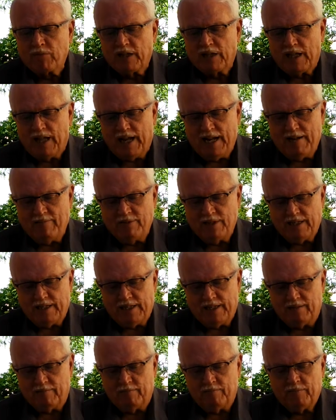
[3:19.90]
came to
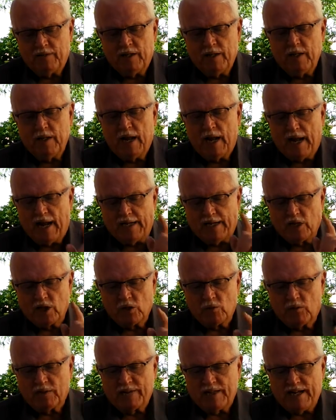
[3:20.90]
him, and
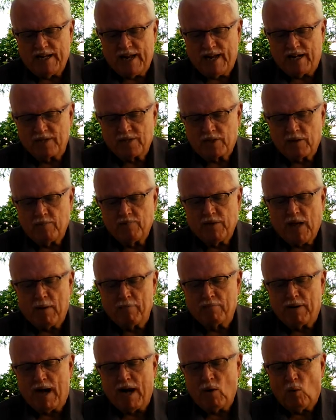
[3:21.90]
here's what they asked.
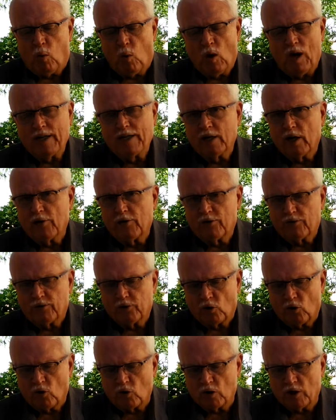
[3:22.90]
By what
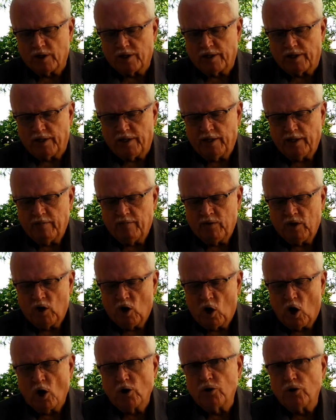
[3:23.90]
authority
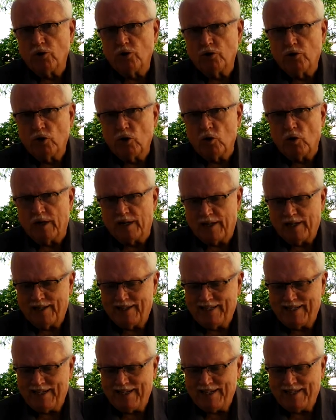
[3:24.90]
are you doing
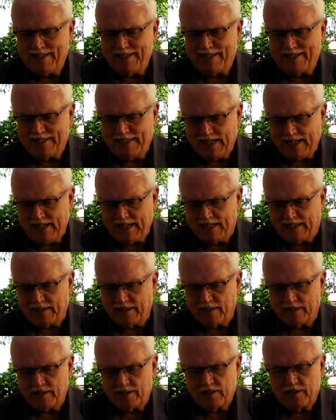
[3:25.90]
these
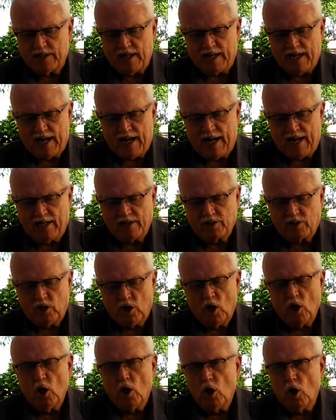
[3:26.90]
things? They asked.
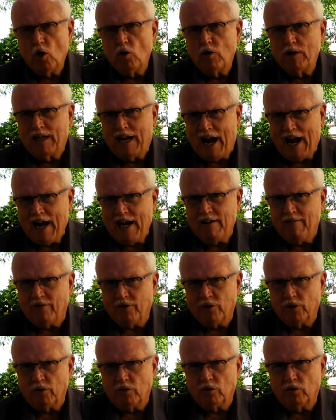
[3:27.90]
Who gave
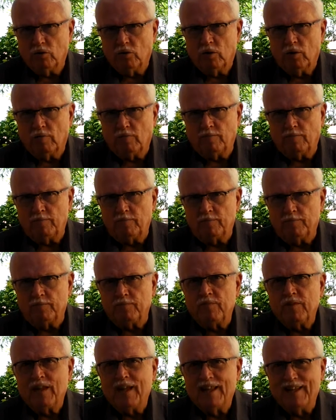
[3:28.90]
you
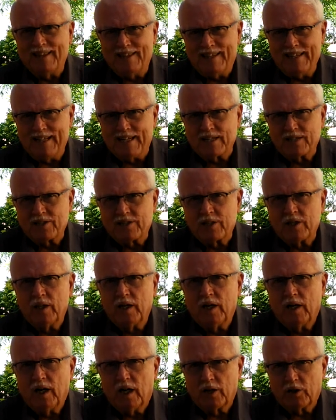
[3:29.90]
this
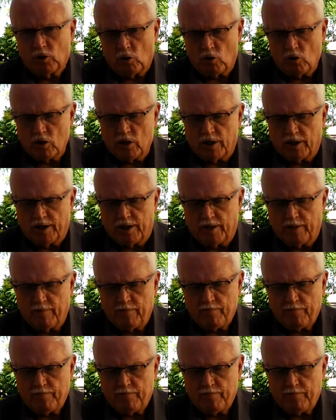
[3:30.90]
authority?